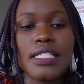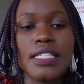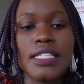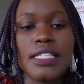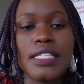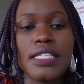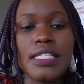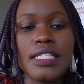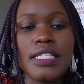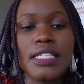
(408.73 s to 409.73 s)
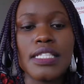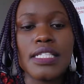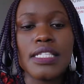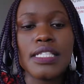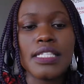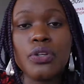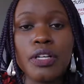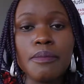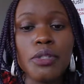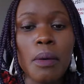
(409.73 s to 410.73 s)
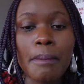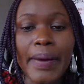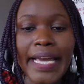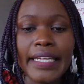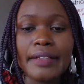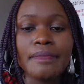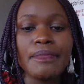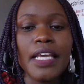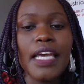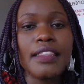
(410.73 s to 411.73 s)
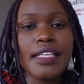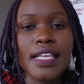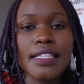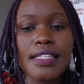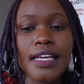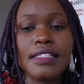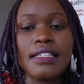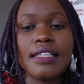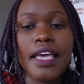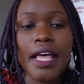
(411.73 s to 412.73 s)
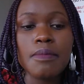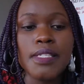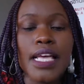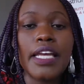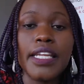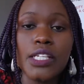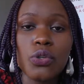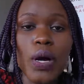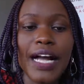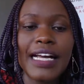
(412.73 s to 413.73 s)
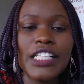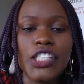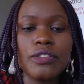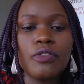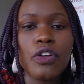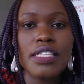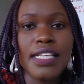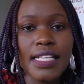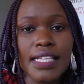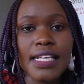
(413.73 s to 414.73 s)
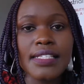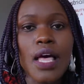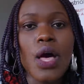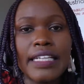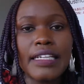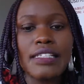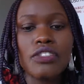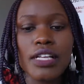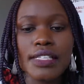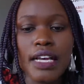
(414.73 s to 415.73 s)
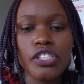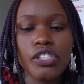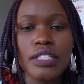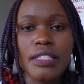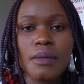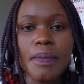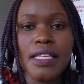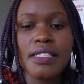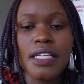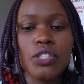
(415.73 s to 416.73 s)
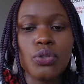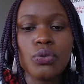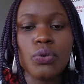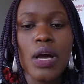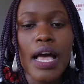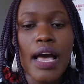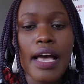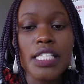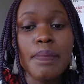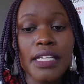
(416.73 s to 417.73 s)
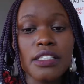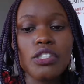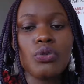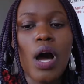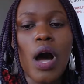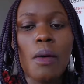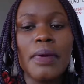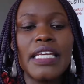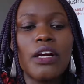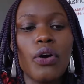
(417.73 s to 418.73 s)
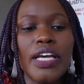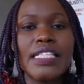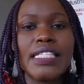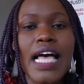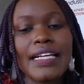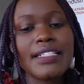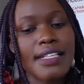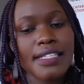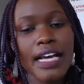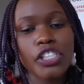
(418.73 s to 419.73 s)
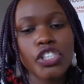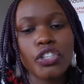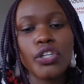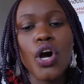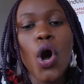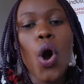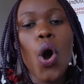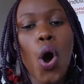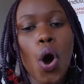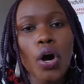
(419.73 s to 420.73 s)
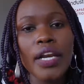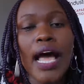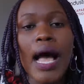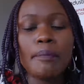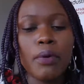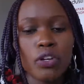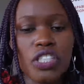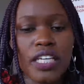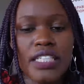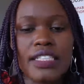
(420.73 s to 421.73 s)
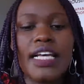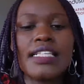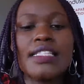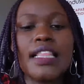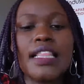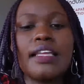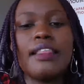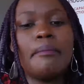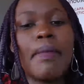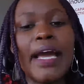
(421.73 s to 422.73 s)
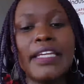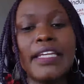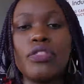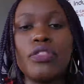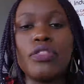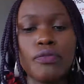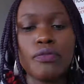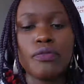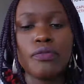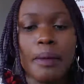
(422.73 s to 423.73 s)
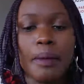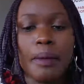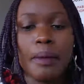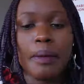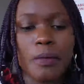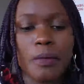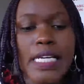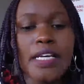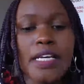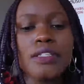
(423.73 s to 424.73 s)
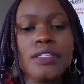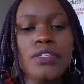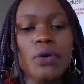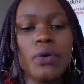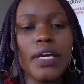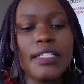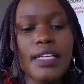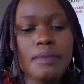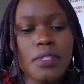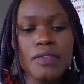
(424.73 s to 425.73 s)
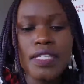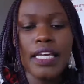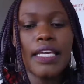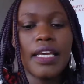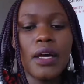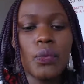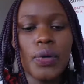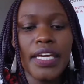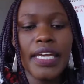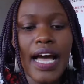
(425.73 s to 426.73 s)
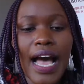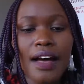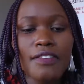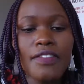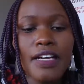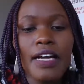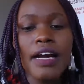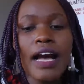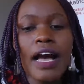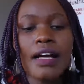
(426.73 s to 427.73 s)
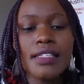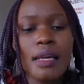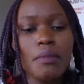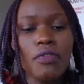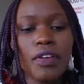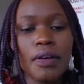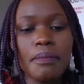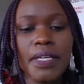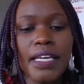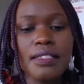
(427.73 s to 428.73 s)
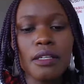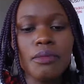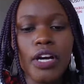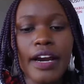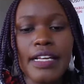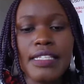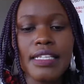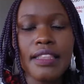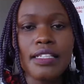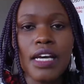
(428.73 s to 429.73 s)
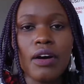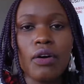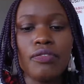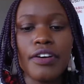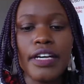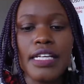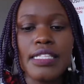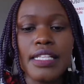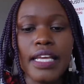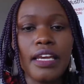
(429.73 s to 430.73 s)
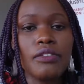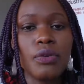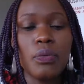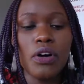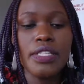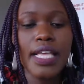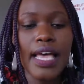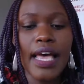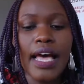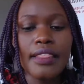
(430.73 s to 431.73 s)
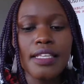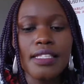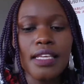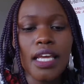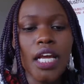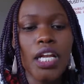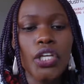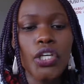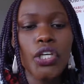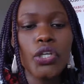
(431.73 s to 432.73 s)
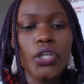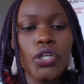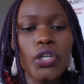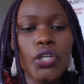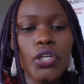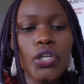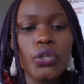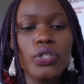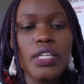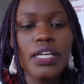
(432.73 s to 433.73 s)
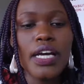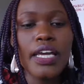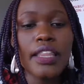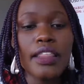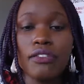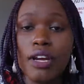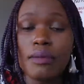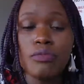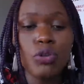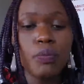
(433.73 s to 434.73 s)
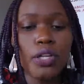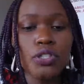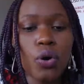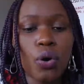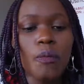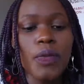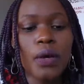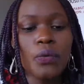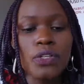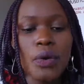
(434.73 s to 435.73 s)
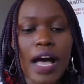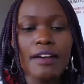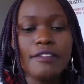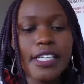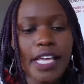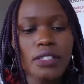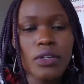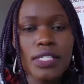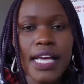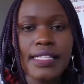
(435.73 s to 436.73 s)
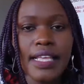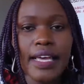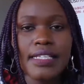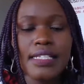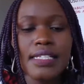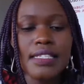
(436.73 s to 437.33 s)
Staking is similar to crypto mining in the sense that it helps achieve consensus. Validate transactions is baked into how many coins add a transaction on chain, just like mining for work platform. So in terms of staking, we have some of the biggest cryptocurrency that are offering staking rewards, and this include Ethereum 0.0. We also have Tezos, that's XZ.